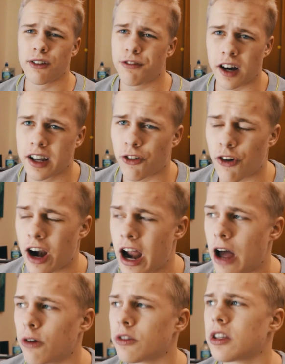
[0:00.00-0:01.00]
the fuck
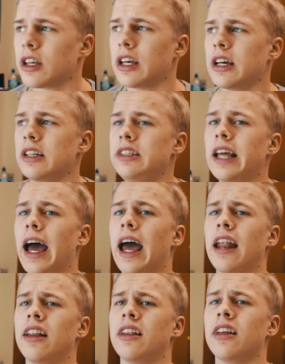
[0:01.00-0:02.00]
around,
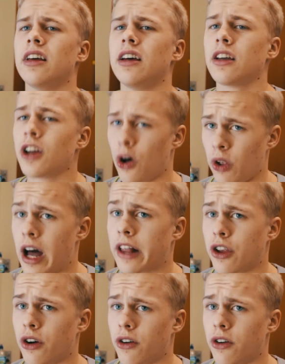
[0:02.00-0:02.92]
then go lighter.